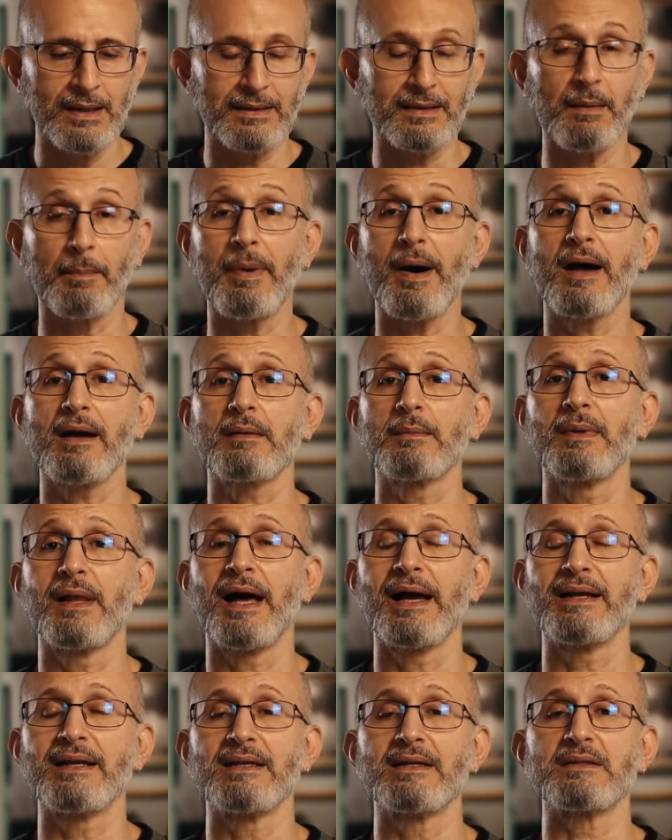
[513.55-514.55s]
The bottom
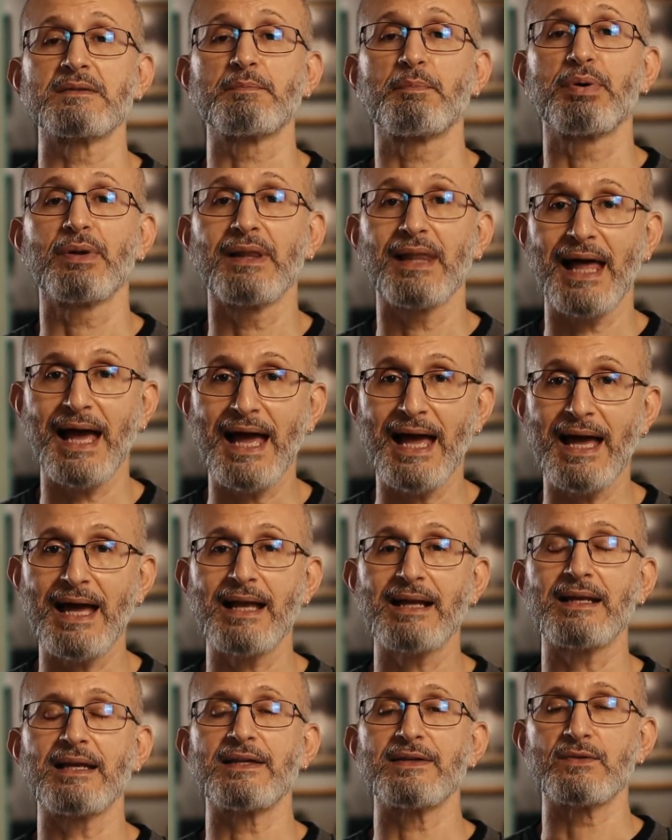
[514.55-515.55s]
line is
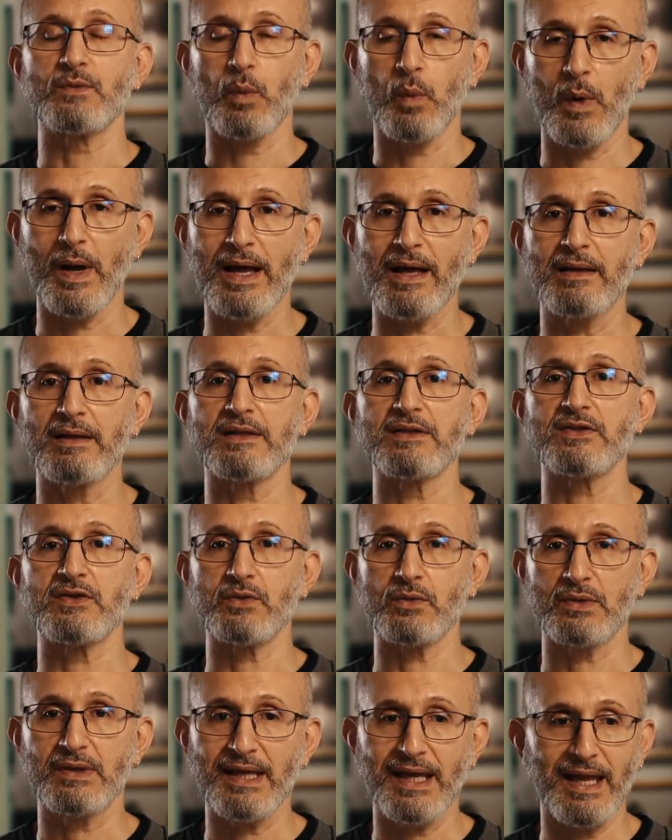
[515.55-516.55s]
plan as well as
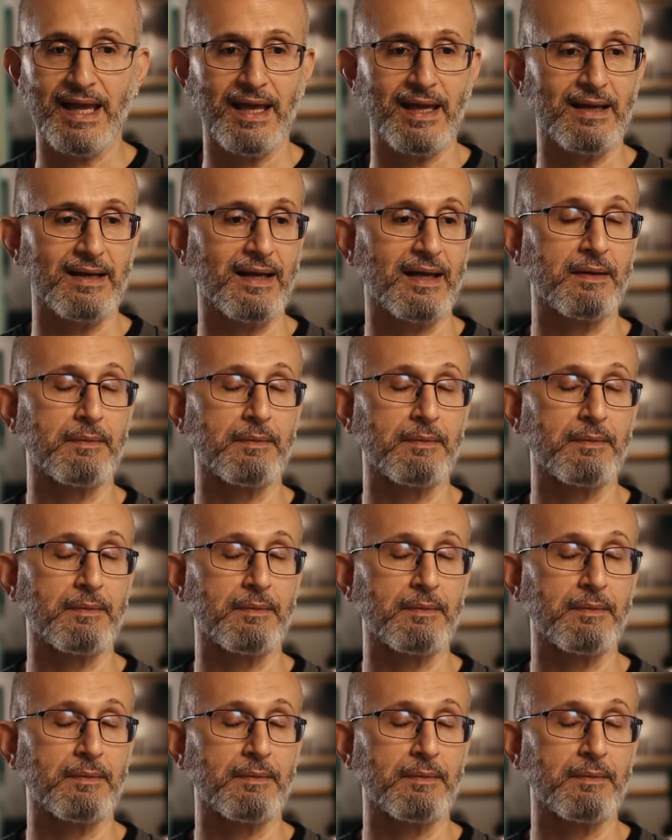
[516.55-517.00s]
you can.